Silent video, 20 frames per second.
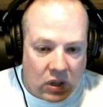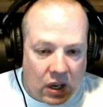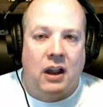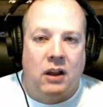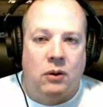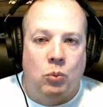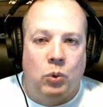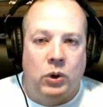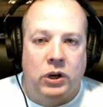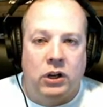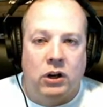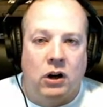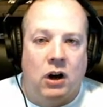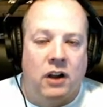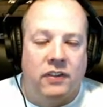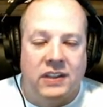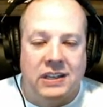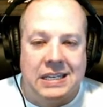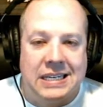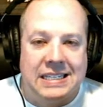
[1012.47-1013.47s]
when you're on
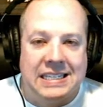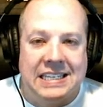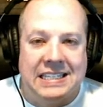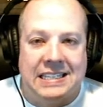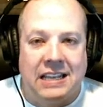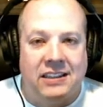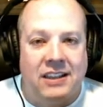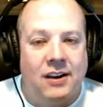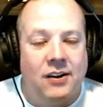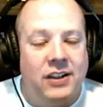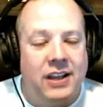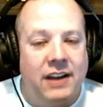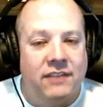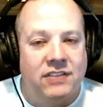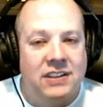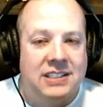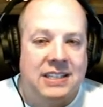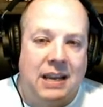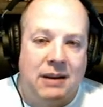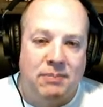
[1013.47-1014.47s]
the Disney site, they only have
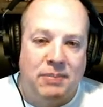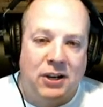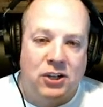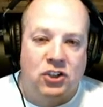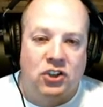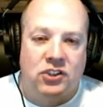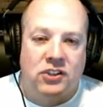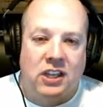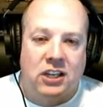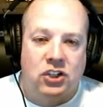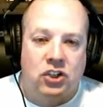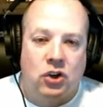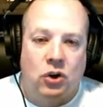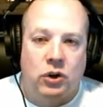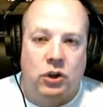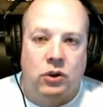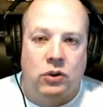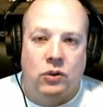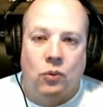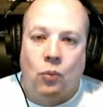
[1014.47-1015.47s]
the 10 pictures that show
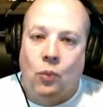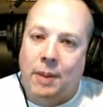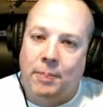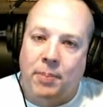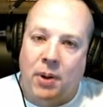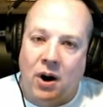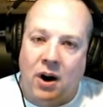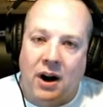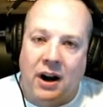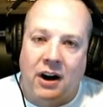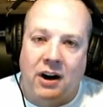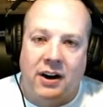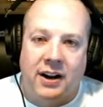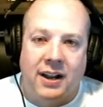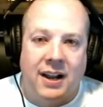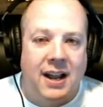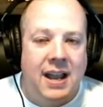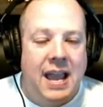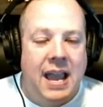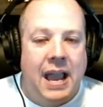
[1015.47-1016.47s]
you the wet bar
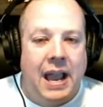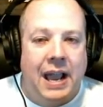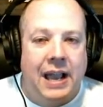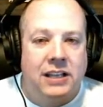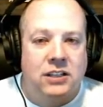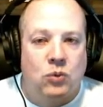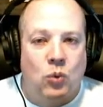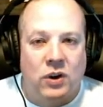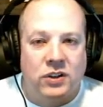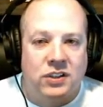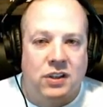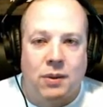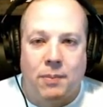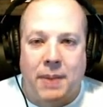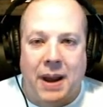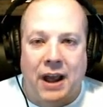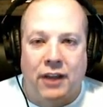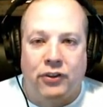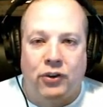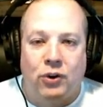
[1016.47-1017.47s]
area as well as the
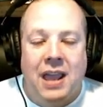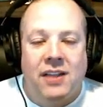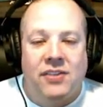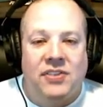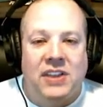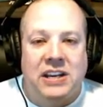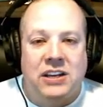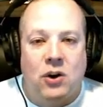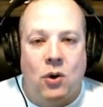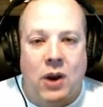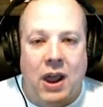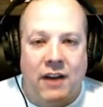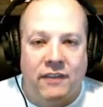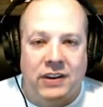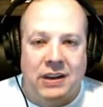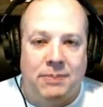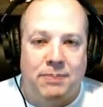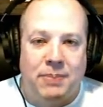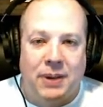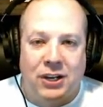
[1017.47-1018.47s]
bathroom. They don't have
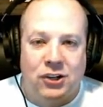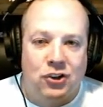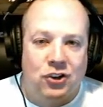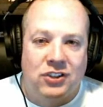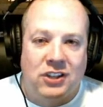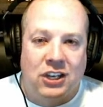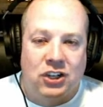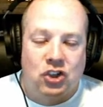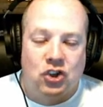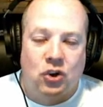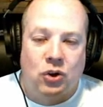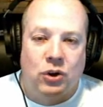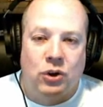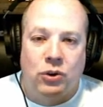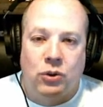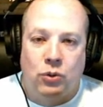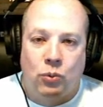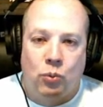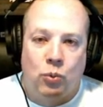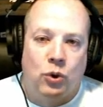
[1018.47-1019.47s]
any pictures that show you
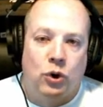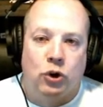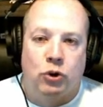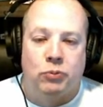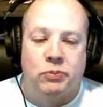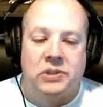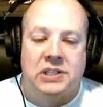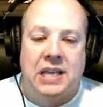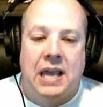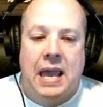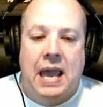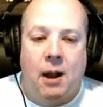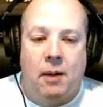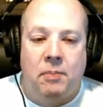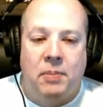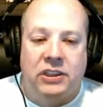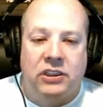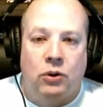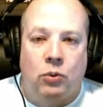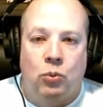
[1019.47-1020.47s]
the rooms,
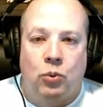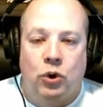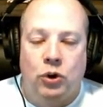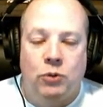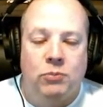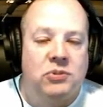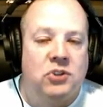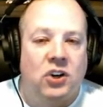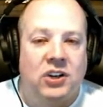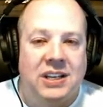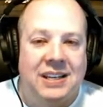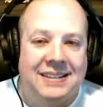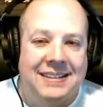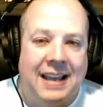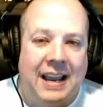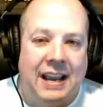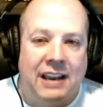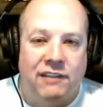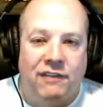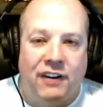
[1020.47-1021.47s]
but the rooms are
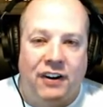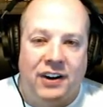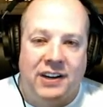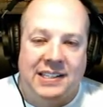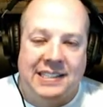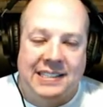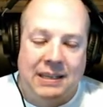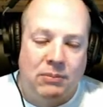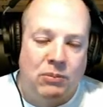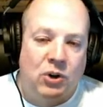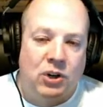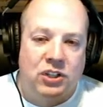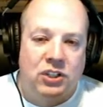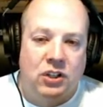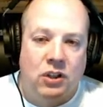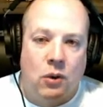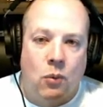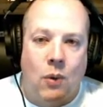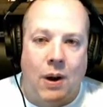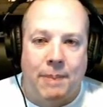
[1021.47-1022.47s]
designed very similar to
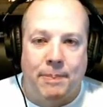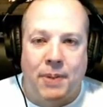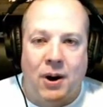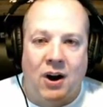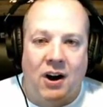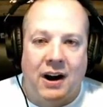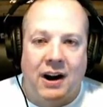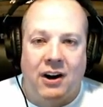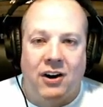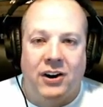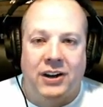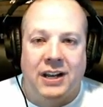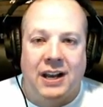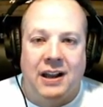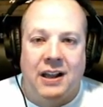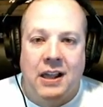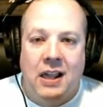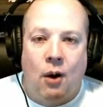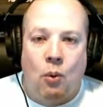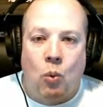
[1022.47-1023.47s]
the wet bar area.
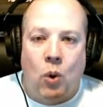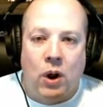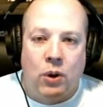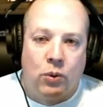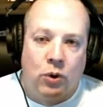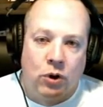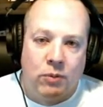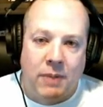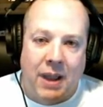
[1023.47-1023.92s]
One room